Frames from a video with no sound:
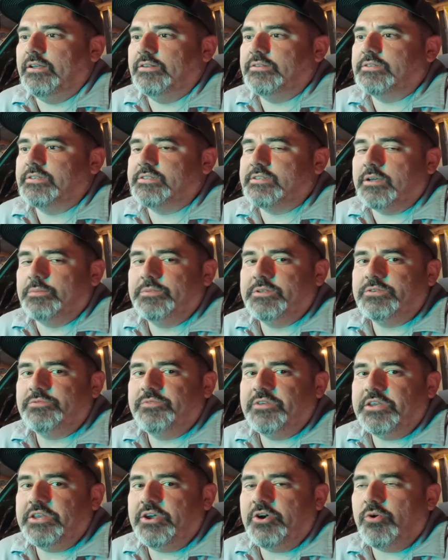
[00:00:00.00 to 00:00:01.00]
To sum this
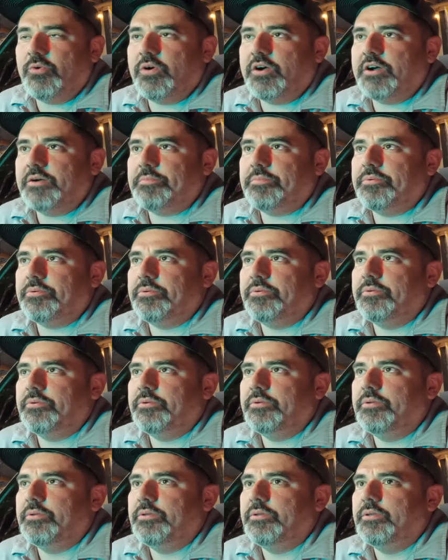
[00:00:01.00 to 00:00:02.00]
video up,
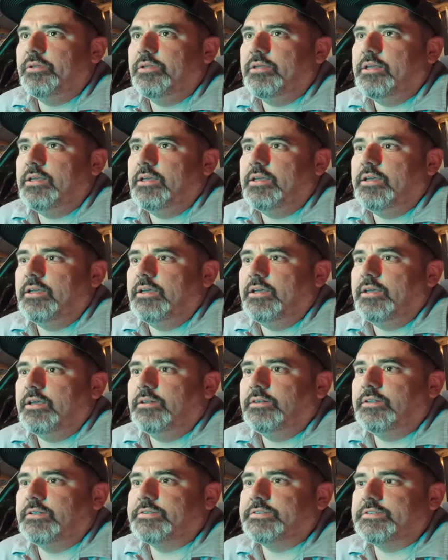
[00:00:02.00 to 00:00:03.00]

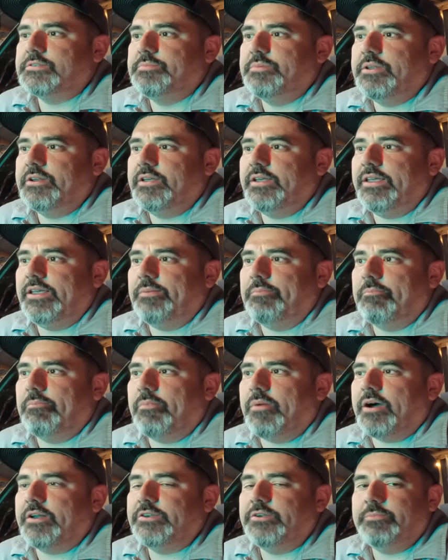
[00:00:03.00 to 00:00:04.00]
this has been a
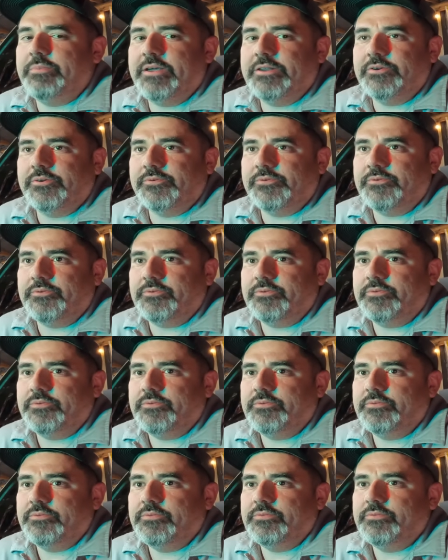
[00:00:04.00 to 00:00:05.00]
monumental
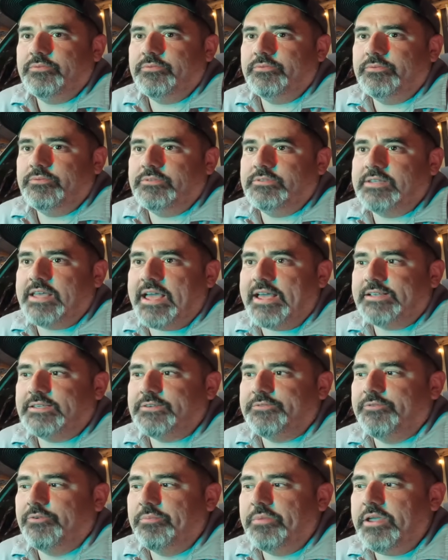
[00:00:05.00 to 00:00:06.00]

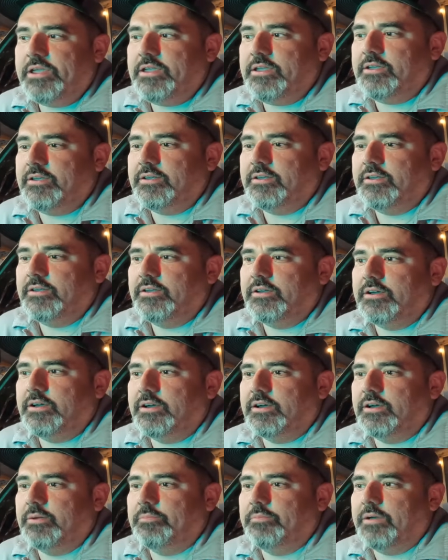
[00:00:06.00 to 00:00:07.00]
task for me.
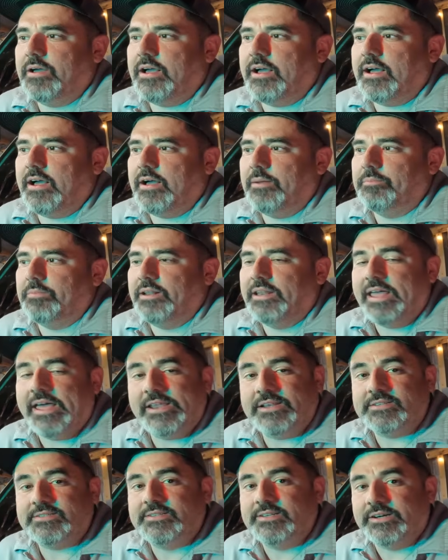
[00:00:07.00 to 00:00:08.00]
I'm
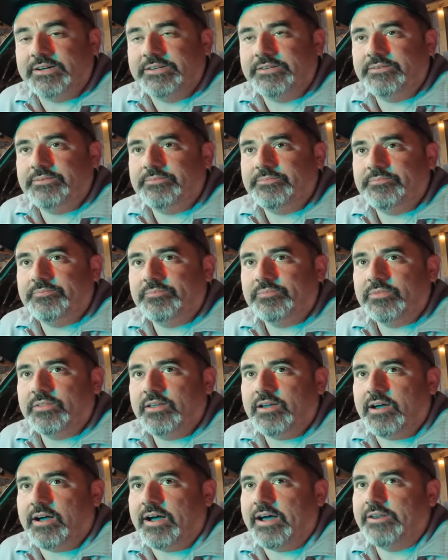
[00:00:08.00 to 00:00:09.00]
glad it's done.
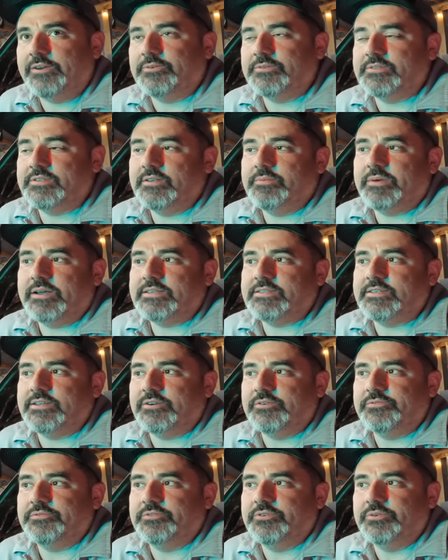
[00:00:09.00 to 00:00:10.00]
I don't see
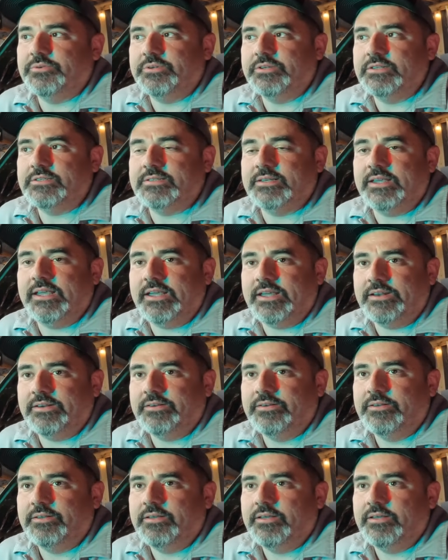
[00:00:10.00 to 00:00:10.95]
myself doing this again.